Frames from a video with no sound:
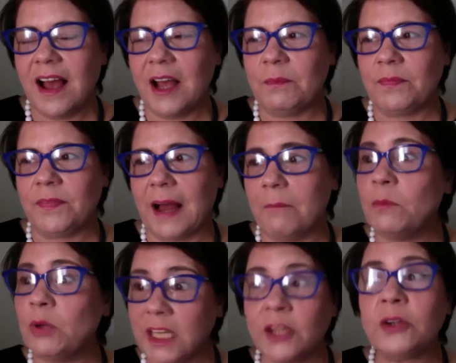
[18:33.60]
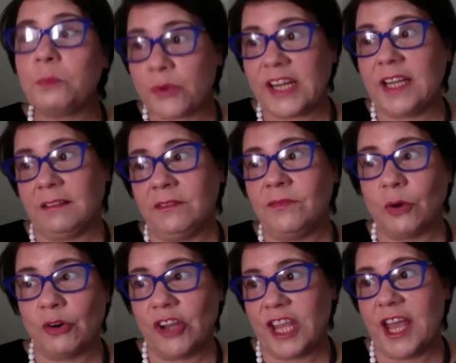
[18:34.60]
that money could bring
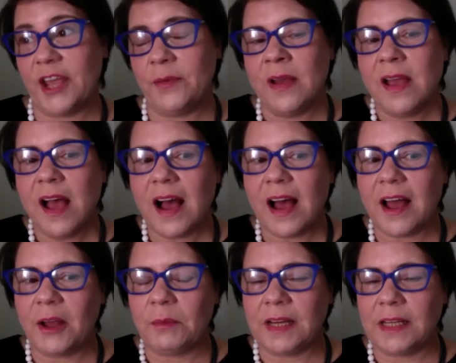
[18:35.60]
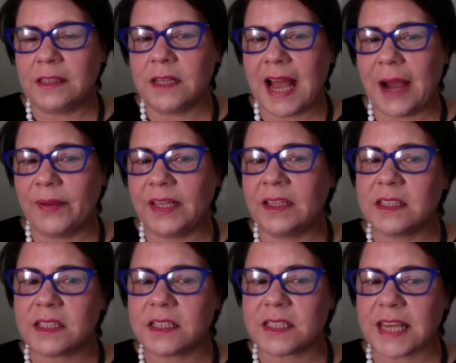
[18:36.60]
for you, and how it can
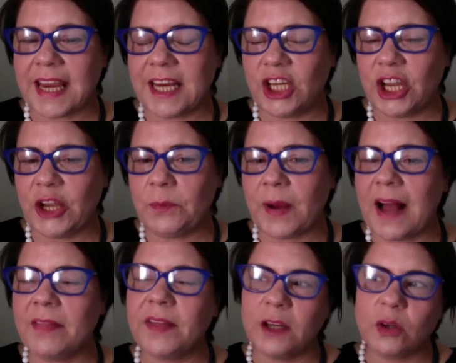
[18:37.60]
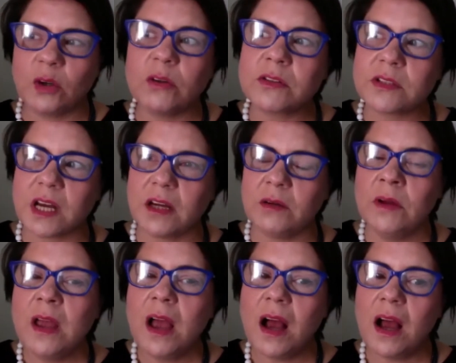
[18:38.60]
sustain you. But I think also
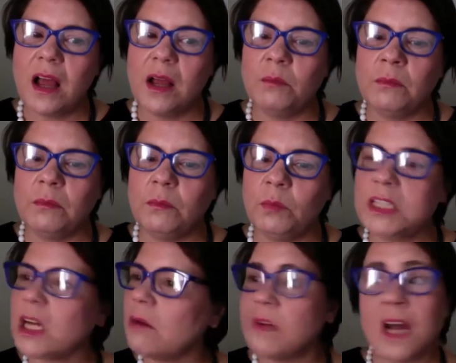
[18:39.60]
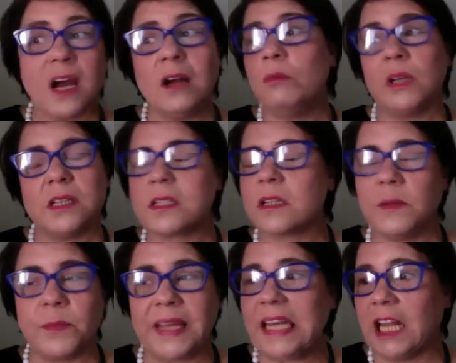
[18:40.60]
we don't know what it's going
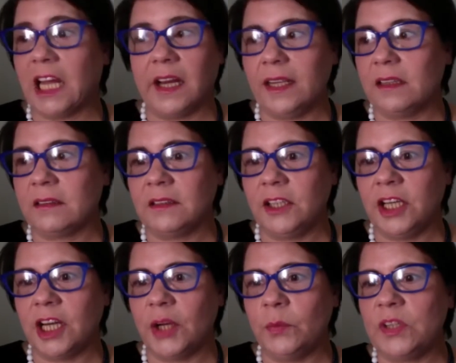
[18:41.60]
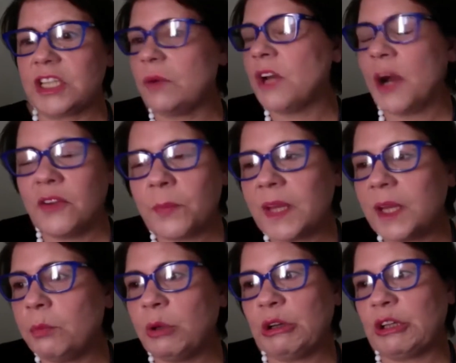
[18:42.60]
to be like. We don't know if
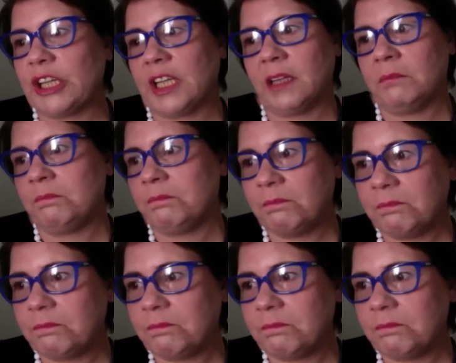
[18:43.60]
people are going to,